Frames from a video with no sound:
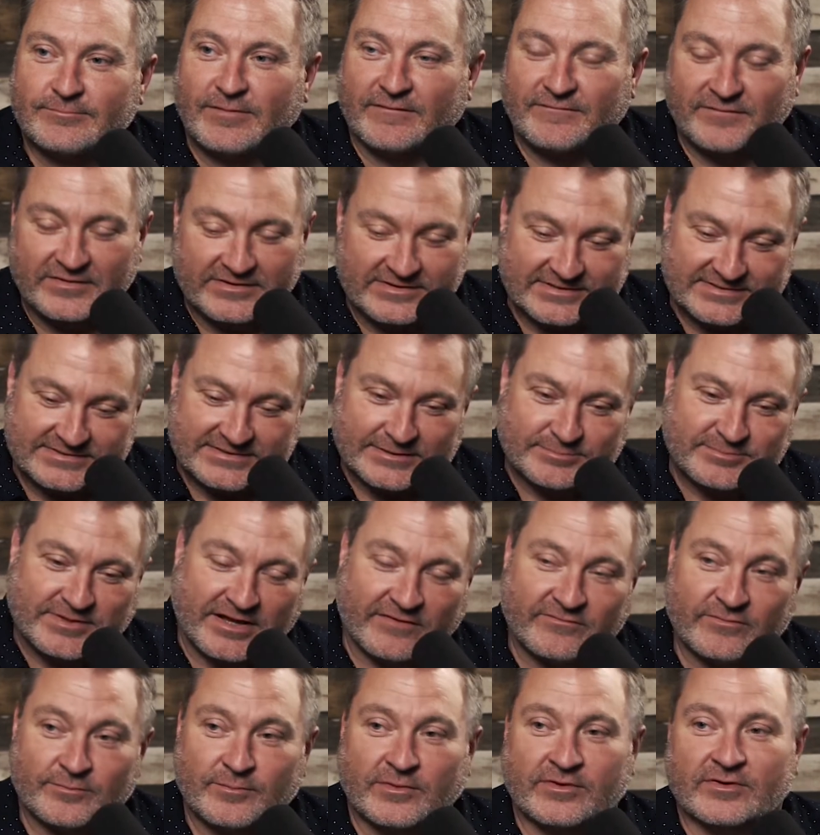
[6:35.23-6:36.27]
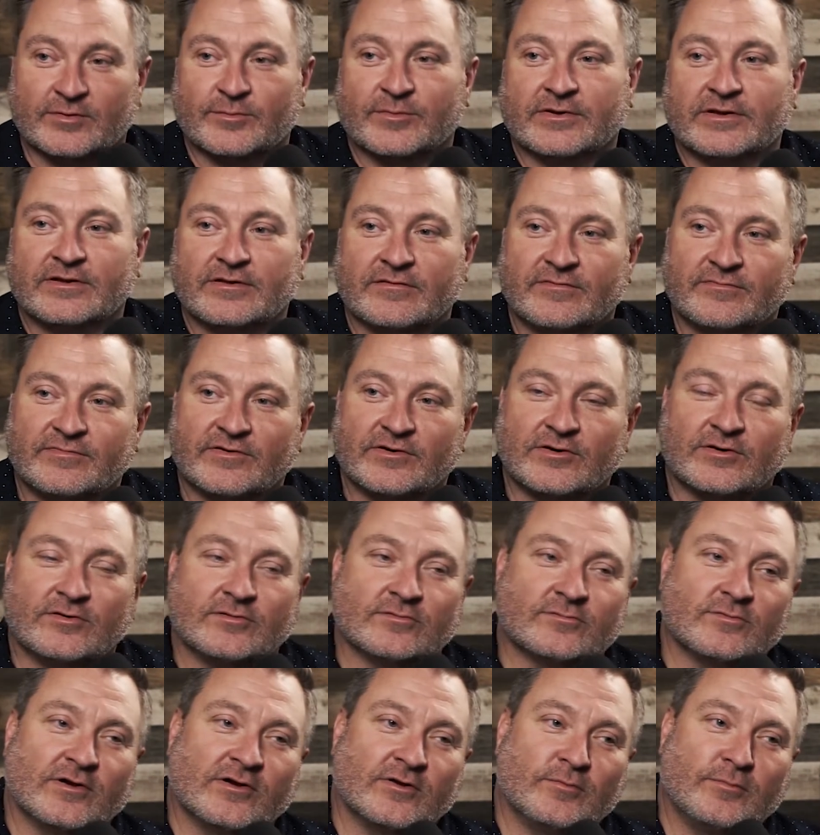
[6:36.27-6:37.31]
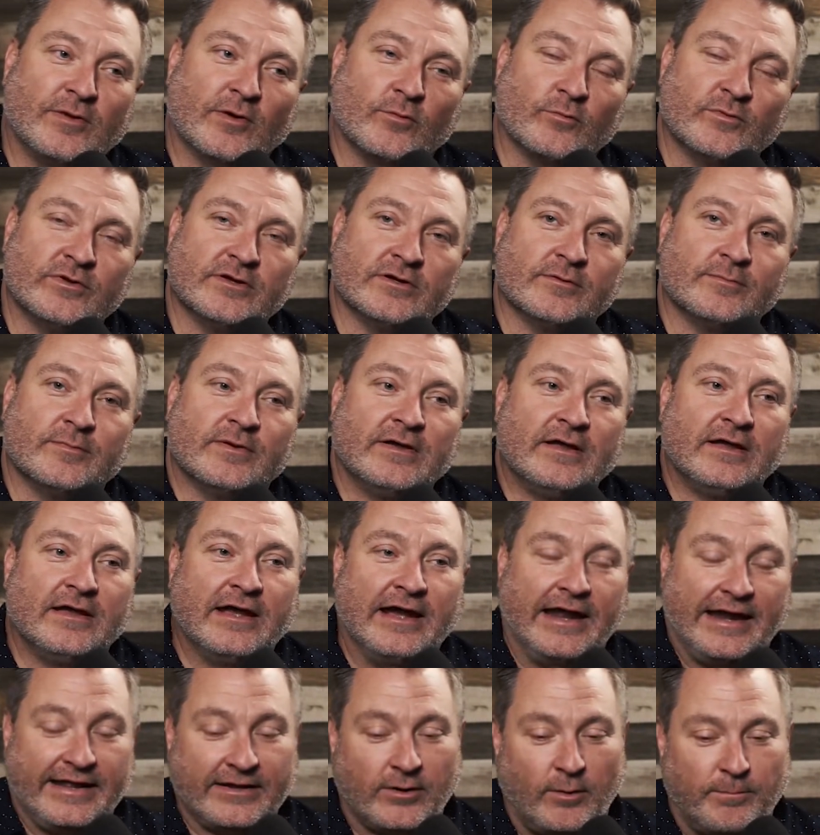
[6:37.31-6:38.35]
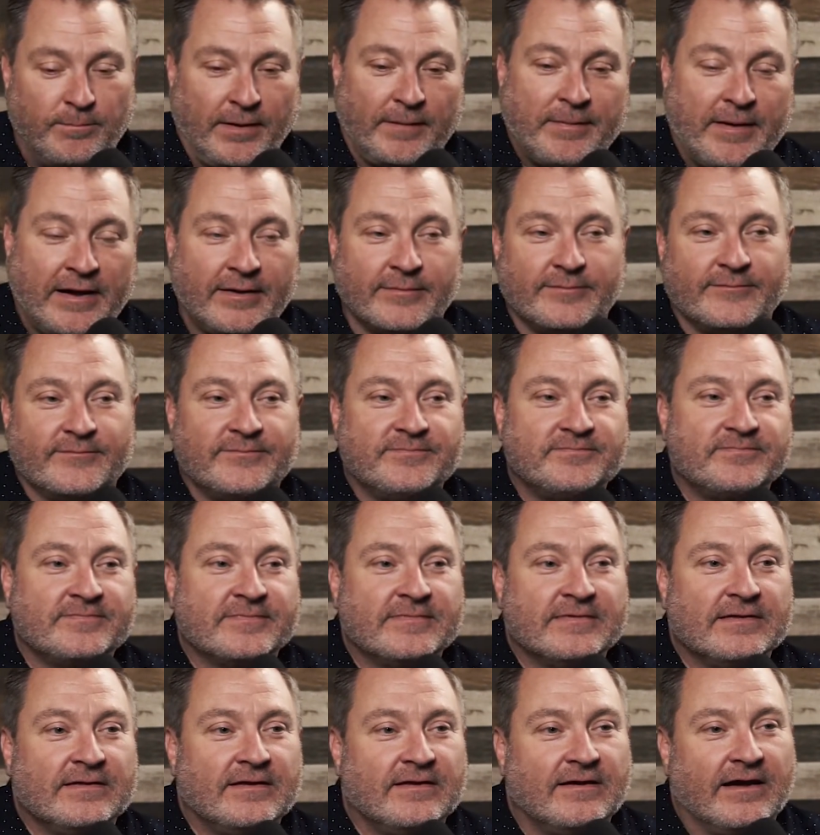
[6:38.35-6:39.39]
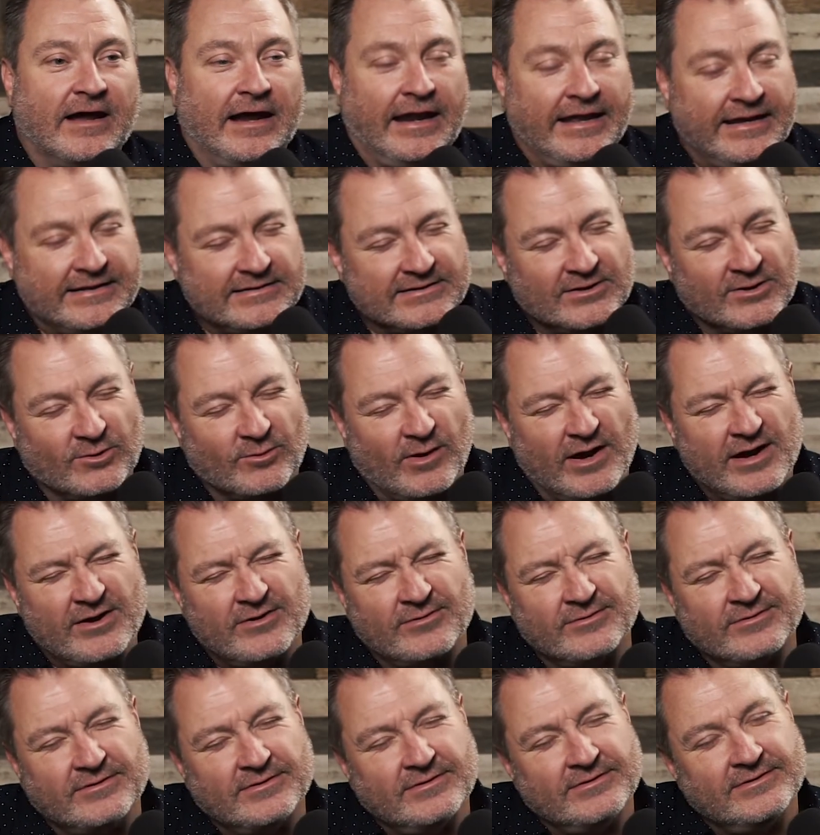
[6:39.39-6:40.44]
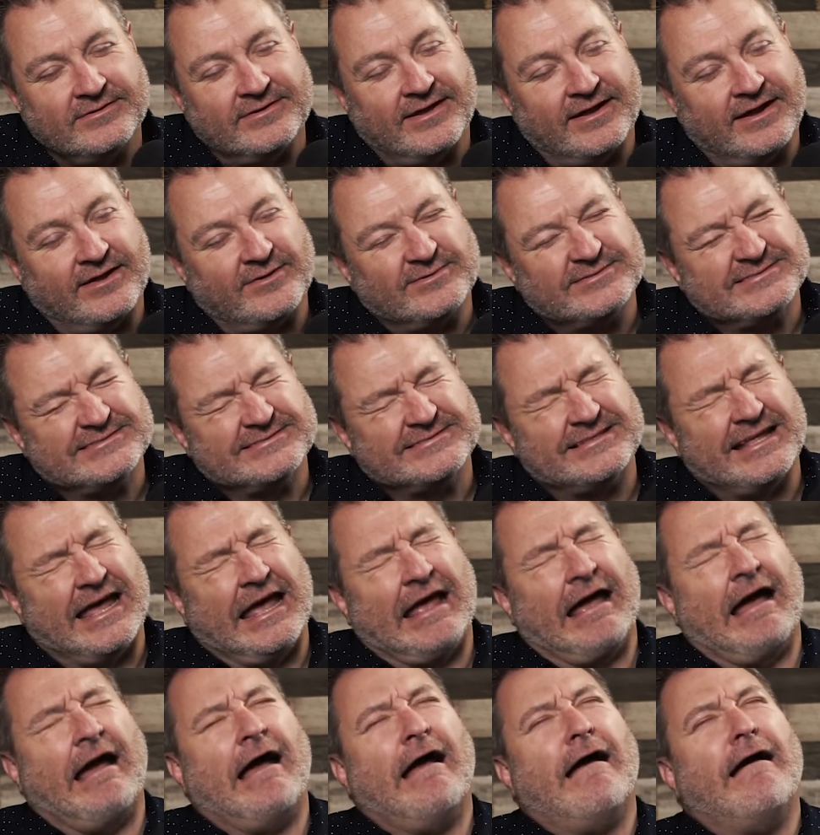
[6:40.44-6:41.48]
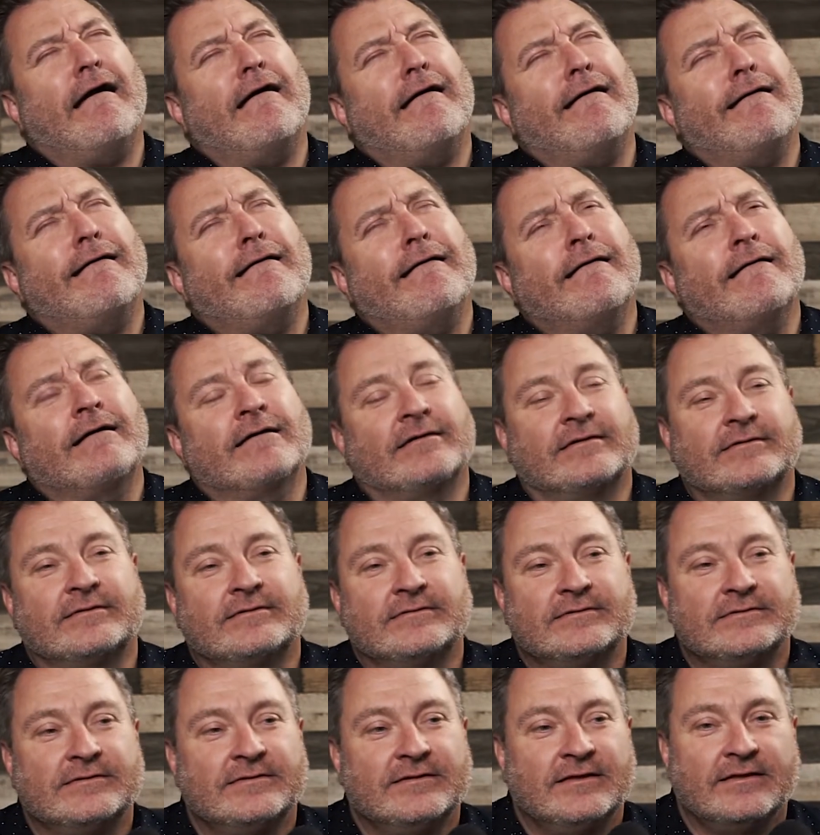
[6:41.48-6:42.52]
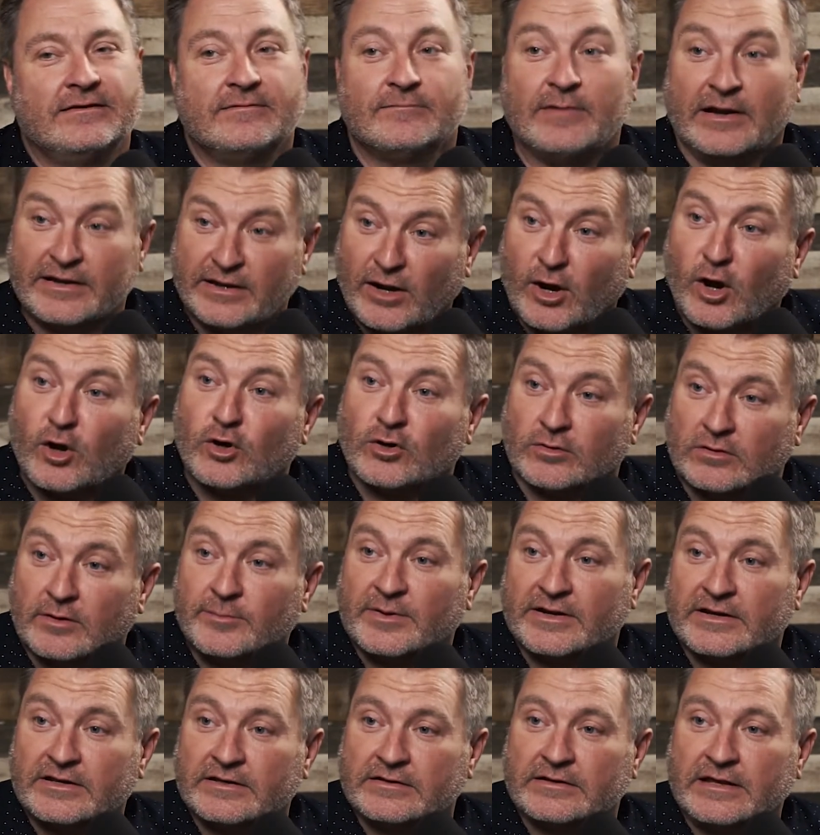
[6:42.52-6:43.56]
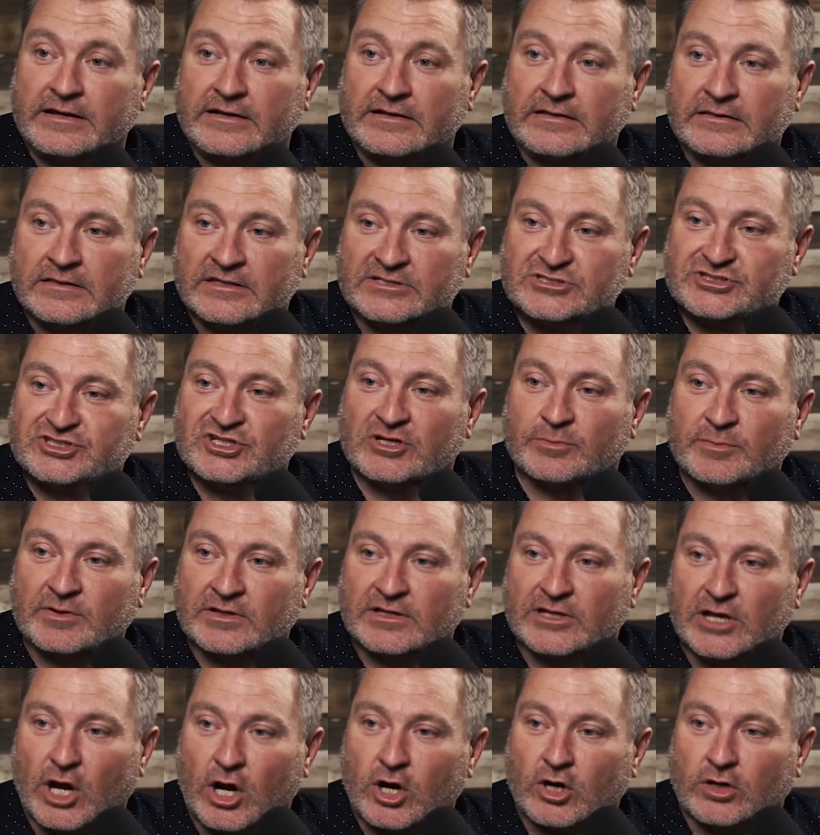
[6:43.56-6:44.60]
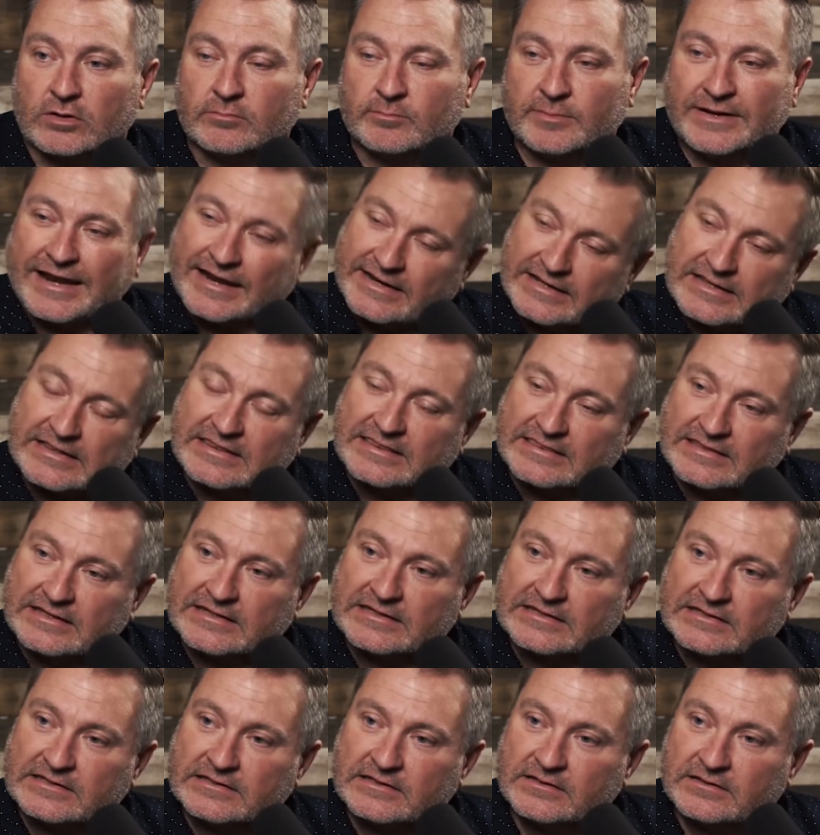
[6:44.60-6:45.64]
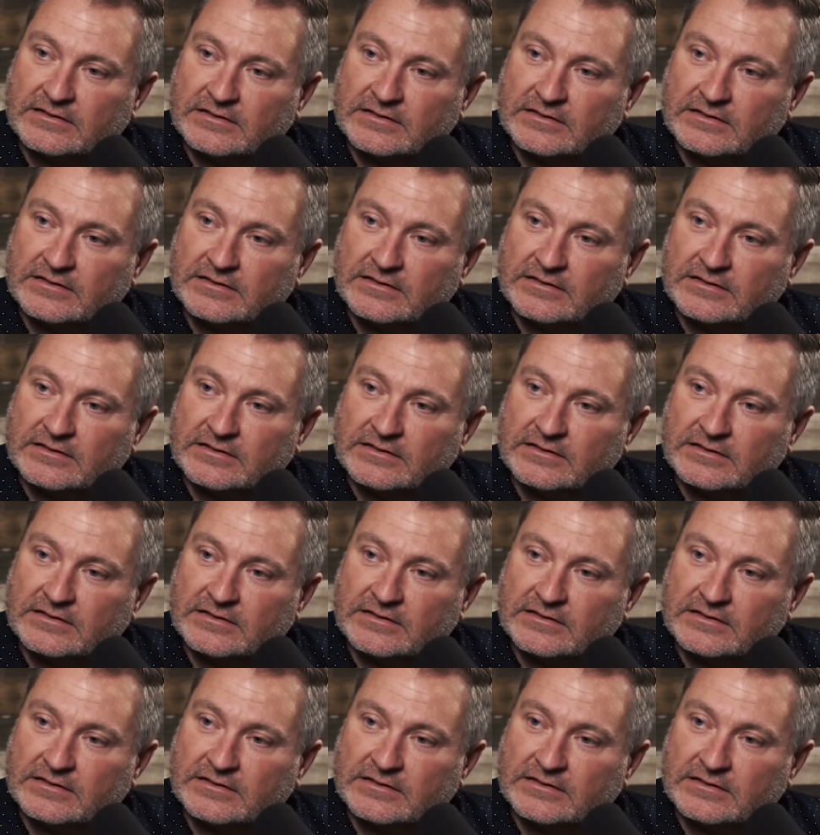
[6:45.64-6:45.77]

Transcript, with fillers: my feet just slipped out from under me. I fell right on my rib, and I go pop pop, and I hit the ground, and I was just like ah, and it hurt. I mean, it, it legitimately yeah. hurt, but I didn't think